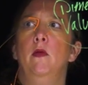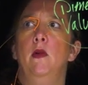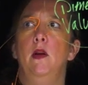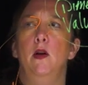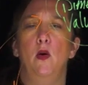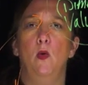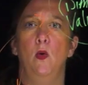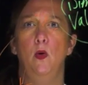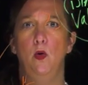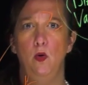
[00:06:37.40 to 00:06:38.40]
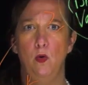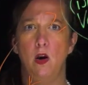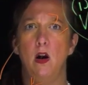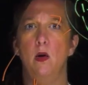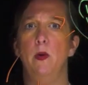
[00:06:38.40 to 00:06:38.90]
You know, who
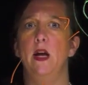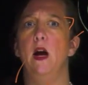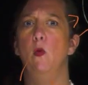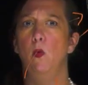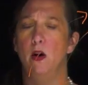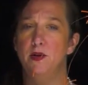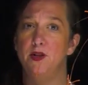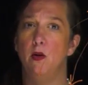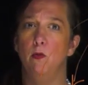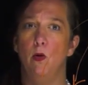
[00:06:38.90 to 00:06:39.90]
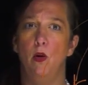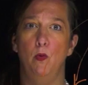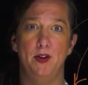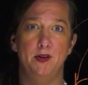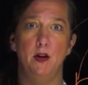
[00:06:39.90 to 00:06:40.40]
are we? What is our role?
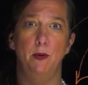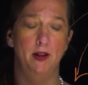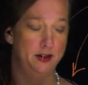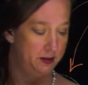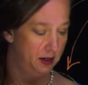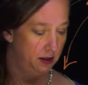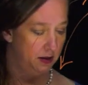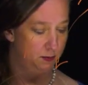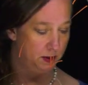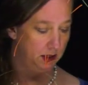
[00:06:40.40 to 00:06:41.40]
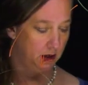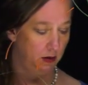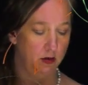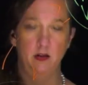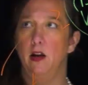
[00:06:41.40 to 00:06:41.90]
What is our place in this
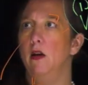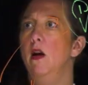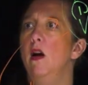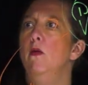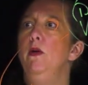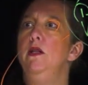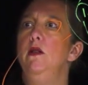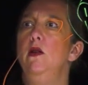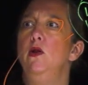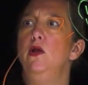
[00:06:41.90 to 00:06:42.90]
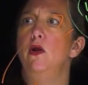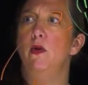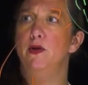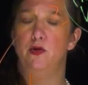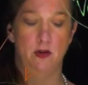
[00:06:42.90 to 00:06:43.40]
particular thing? We need to know
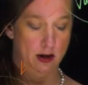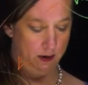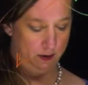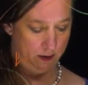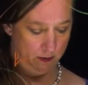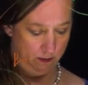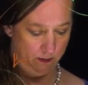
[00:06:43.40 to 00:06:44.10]
our strengths.